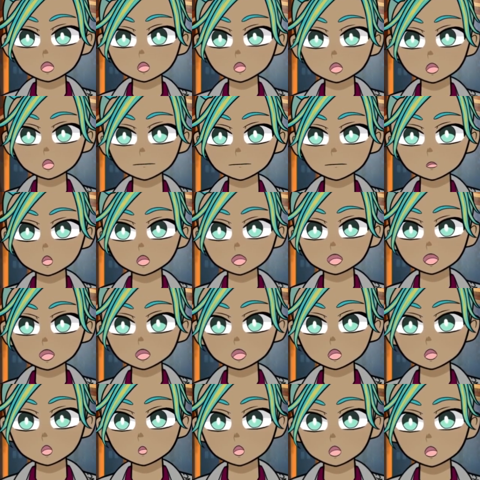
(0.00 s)
can poison
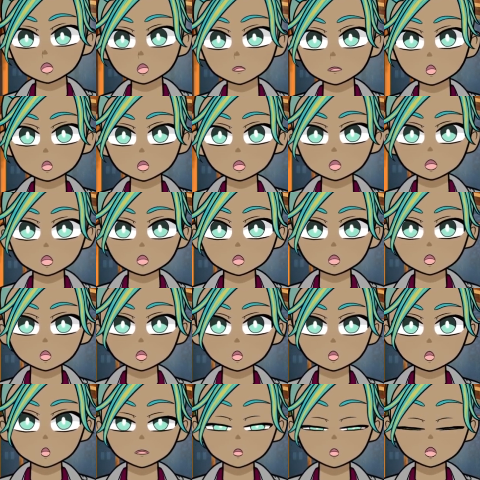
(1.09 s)
not only the body,
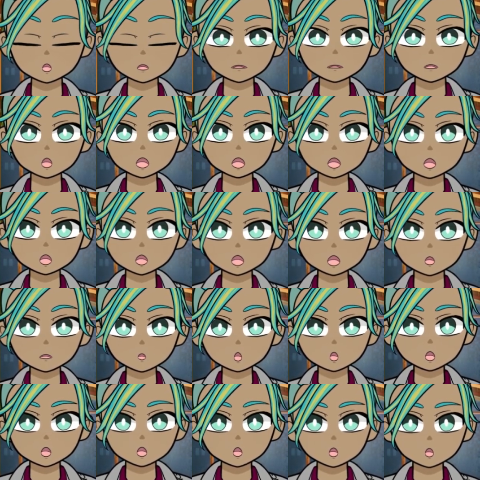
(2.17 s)
but the mind as
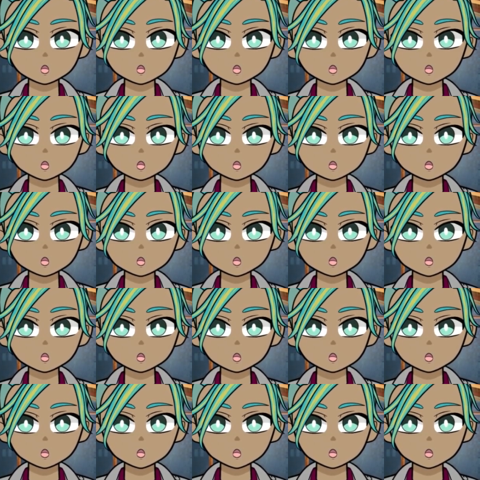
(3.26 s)
well.